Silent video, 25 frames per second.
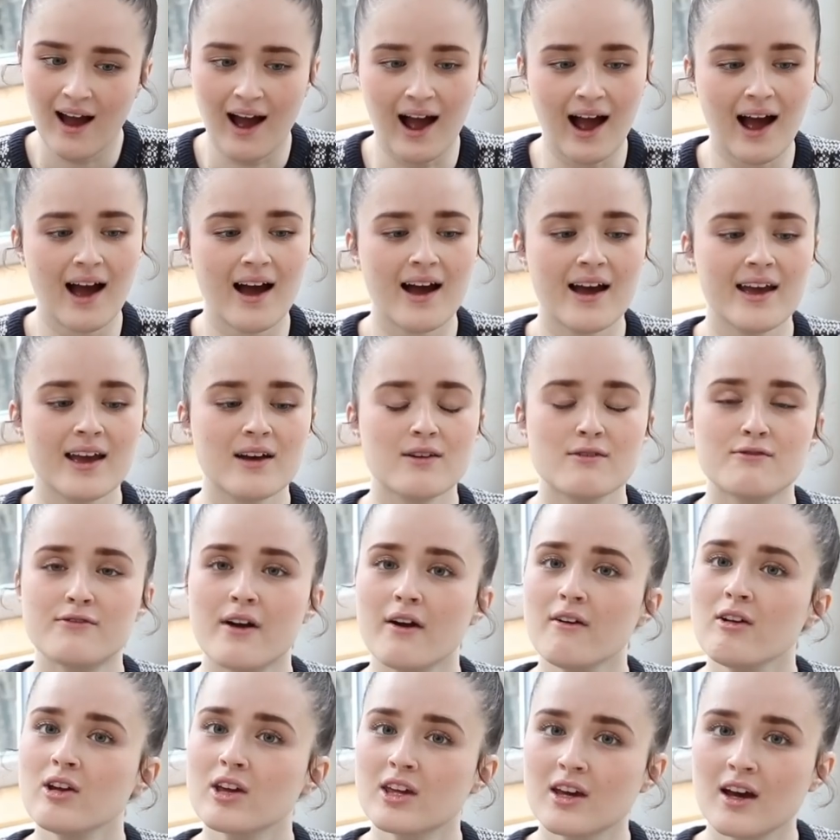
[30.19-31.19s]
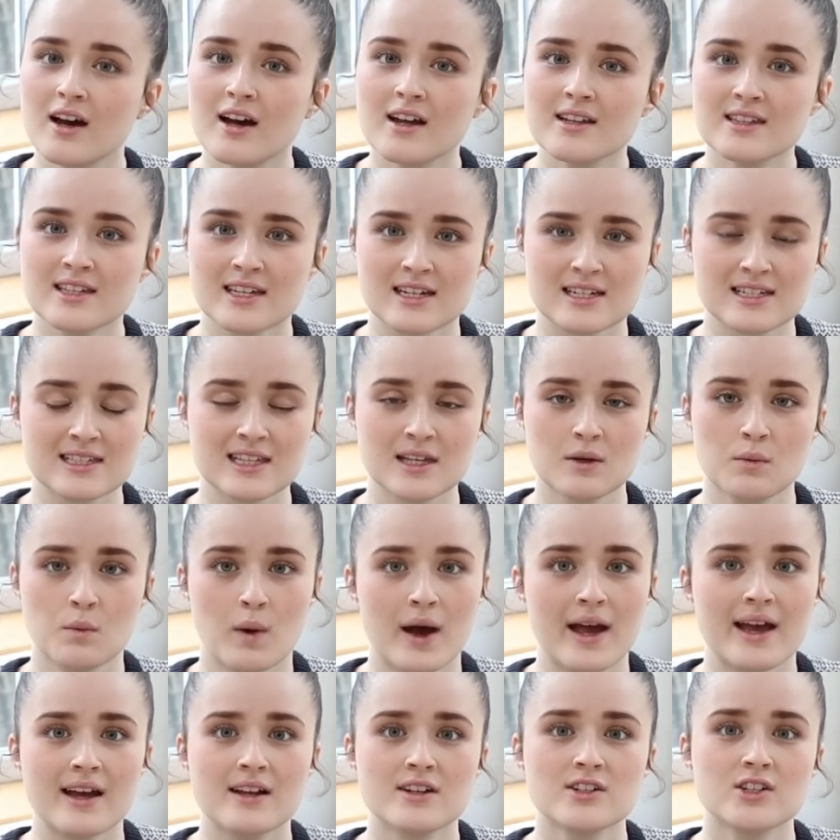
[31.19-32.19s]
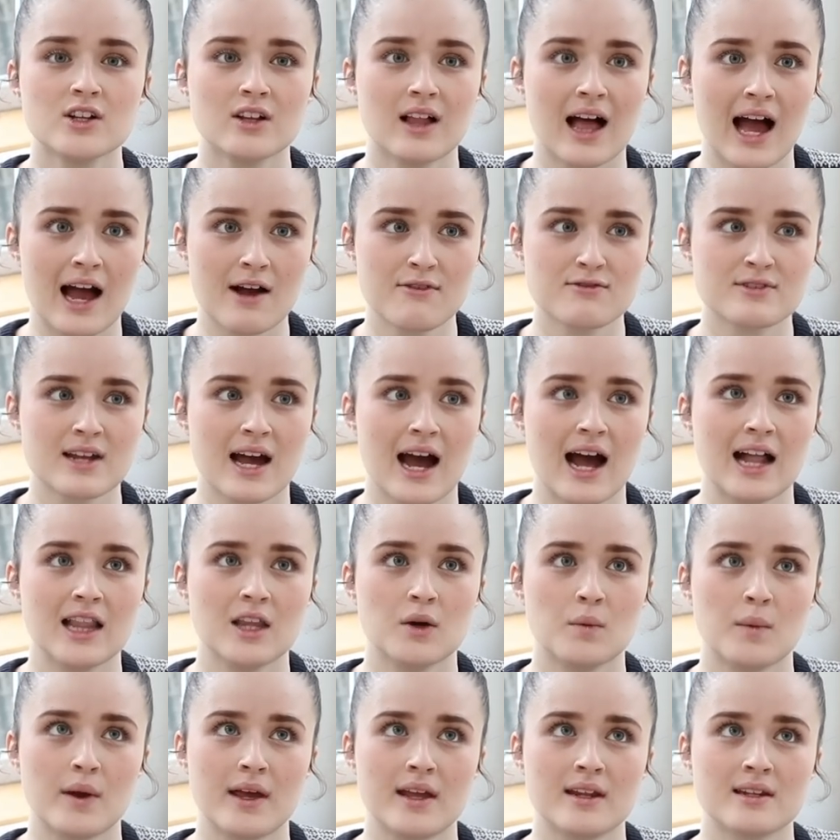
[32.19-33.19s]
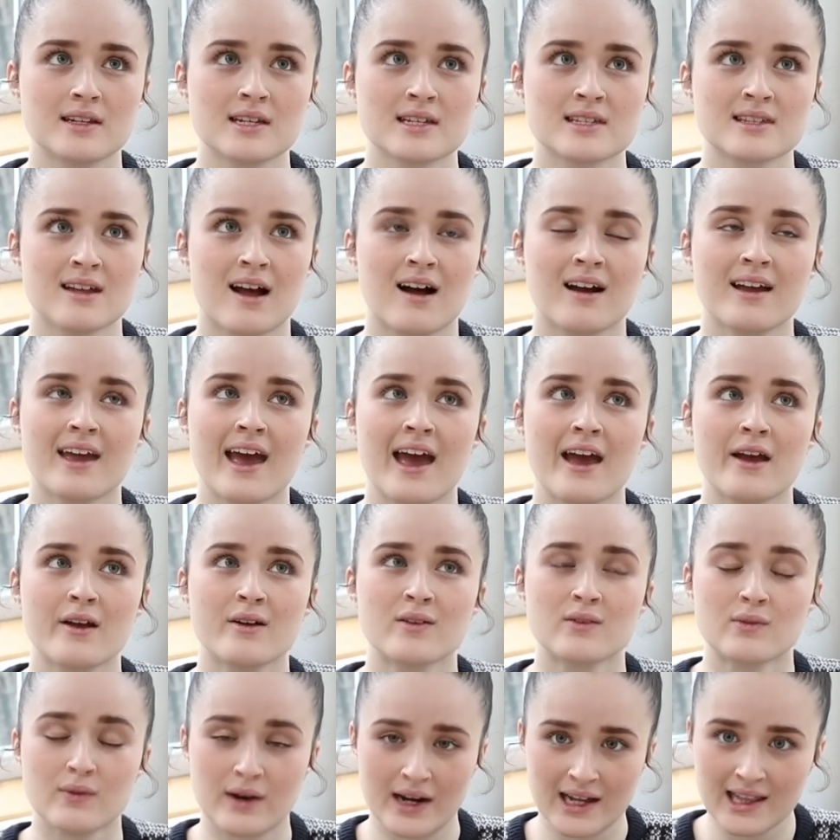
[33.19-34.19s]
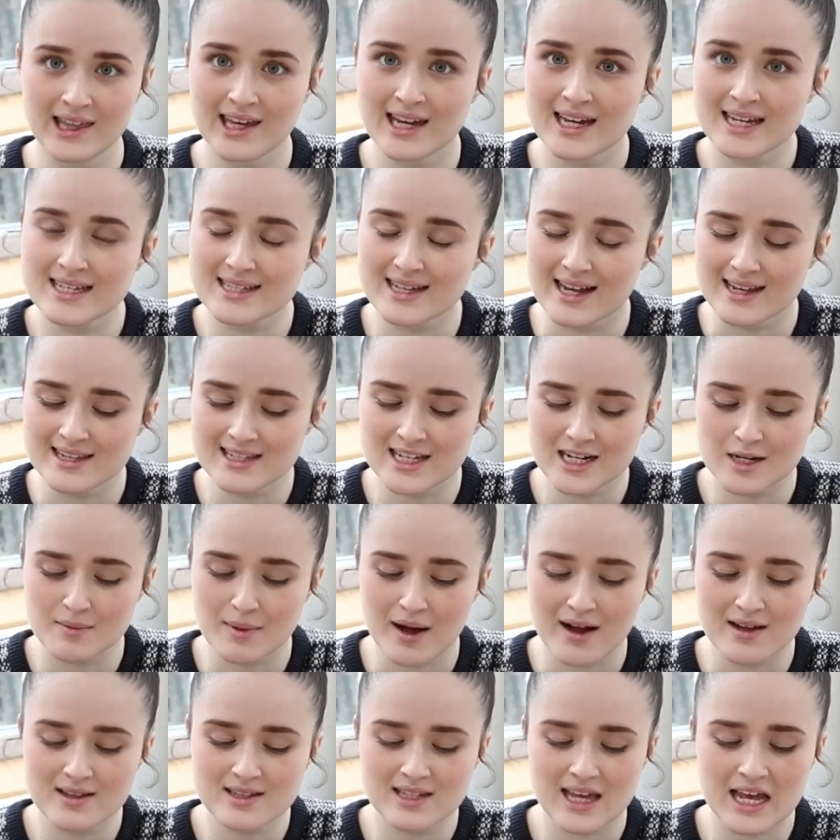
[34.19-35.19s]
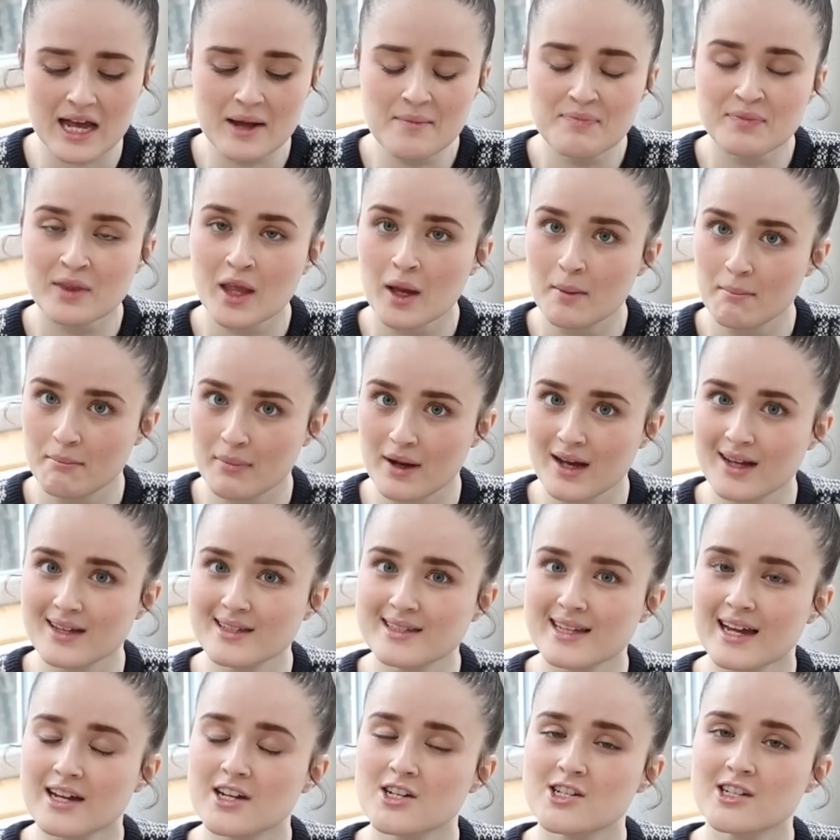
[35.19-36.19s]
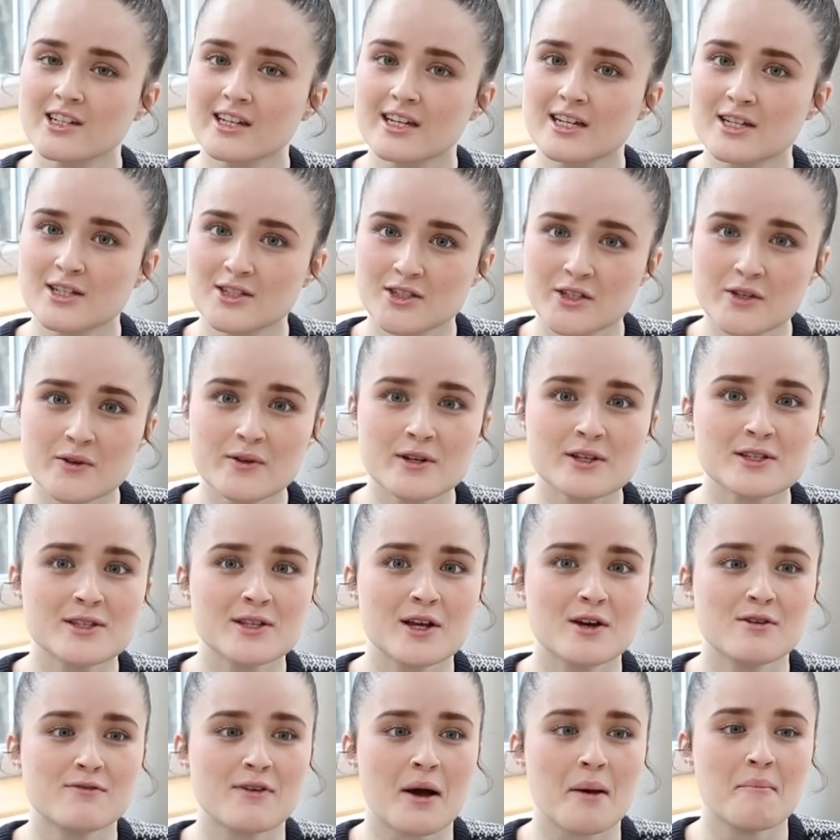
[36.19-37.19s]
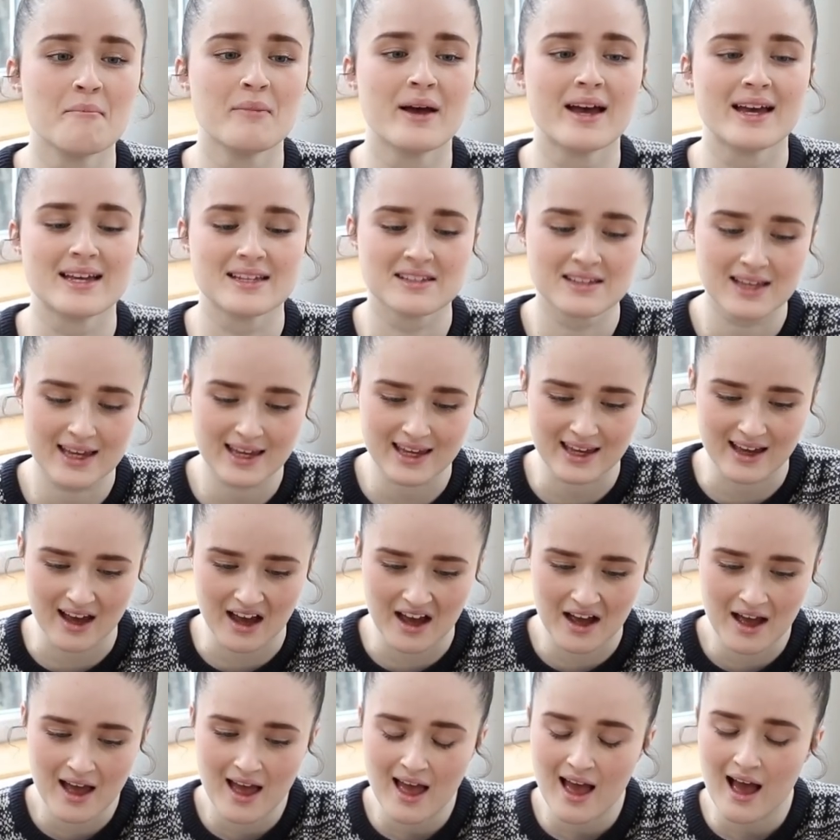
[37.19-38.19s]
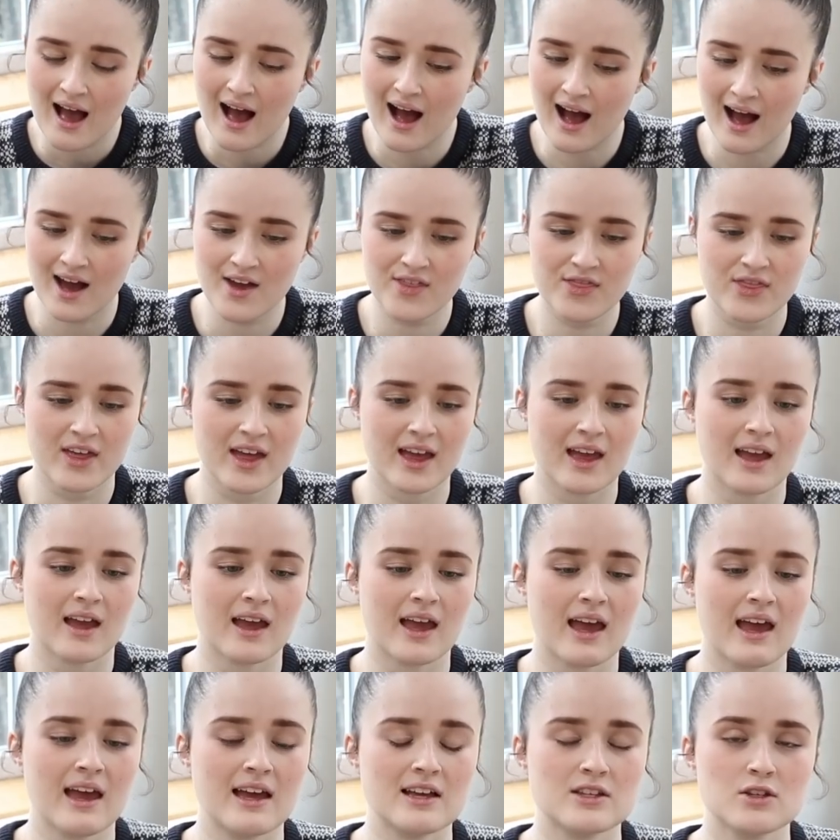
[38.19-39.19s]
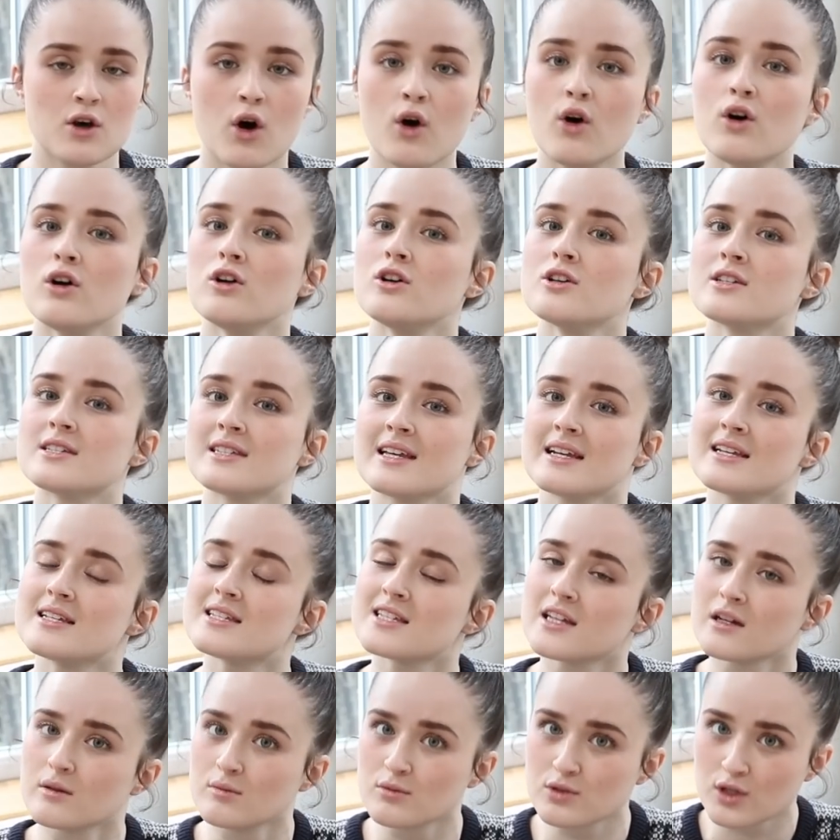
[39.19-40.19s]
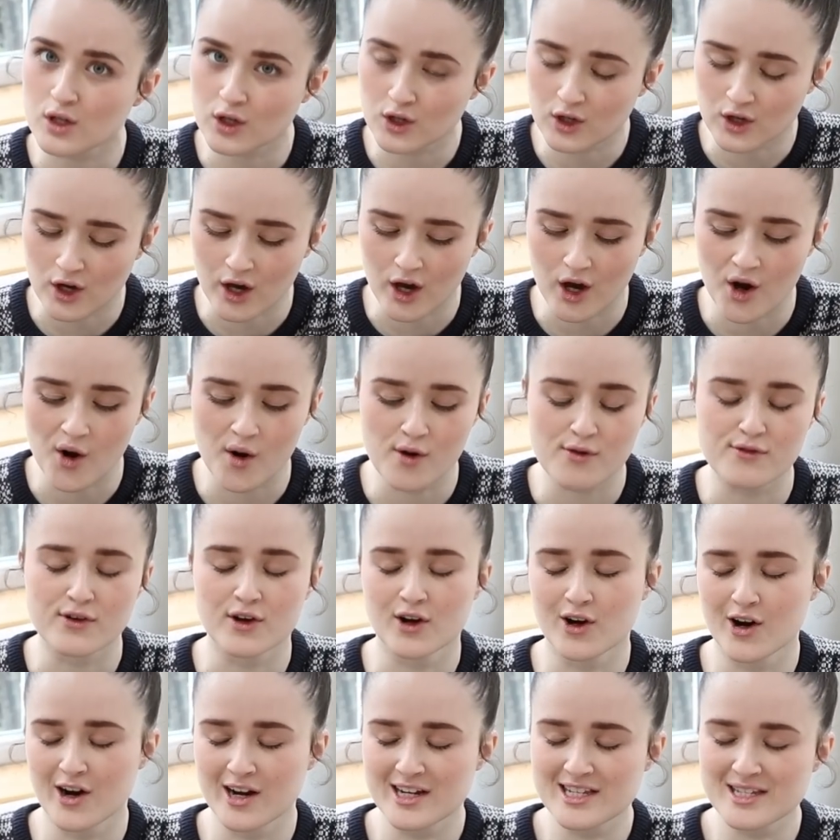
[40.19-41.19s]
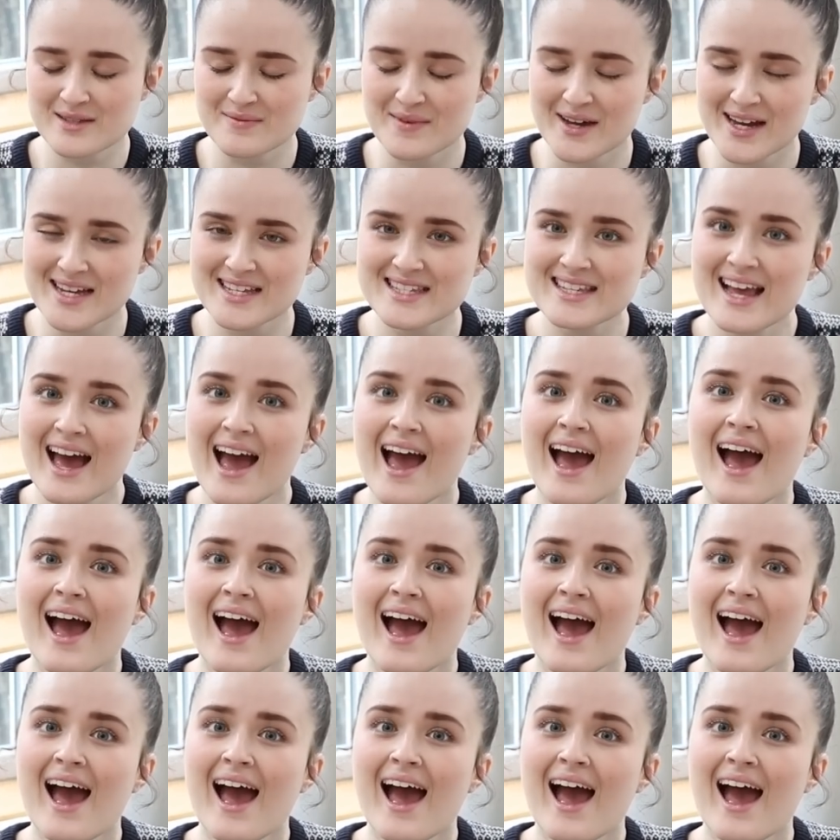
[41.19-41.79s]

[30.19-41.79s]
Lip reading: I very courteously wait until after Halloween to start getting really excited about it, but essentially as soon as November is here, I think it is all systems go for Christmas,